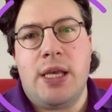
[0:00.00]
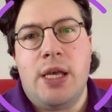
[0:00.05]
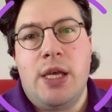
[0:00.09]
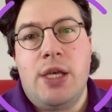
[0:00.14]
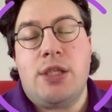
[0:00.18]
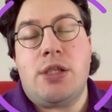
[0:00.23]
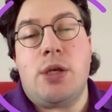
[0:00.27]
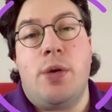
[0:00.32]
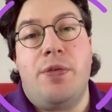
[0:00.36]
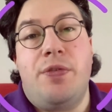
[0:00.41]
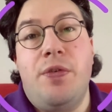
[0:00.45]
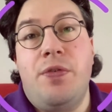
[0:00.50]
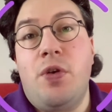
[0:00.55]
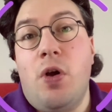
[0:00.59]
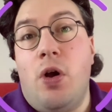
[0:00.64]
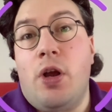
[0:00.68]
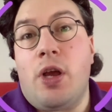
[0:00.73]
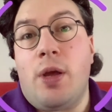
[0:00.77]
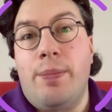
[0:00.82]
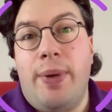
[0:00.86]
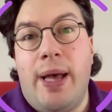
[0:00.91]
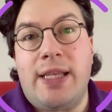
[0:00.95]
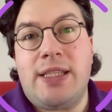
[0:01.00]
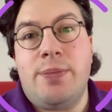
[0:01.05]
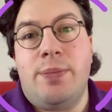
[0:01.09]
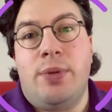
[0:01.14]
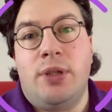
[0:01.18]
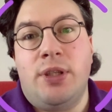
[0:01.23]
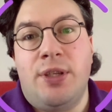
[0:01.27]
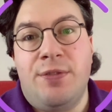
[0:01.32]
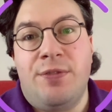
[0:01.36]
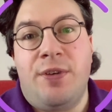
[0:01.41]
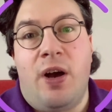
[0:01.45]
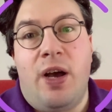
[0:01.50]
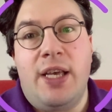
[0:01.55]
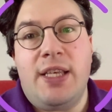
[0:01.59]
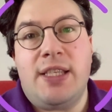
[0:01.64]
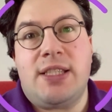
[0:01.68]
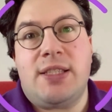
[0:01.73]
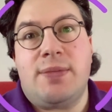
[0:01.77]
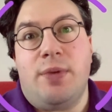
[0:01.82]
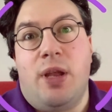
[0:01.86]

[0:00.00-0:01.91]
so if you've got a compatible device,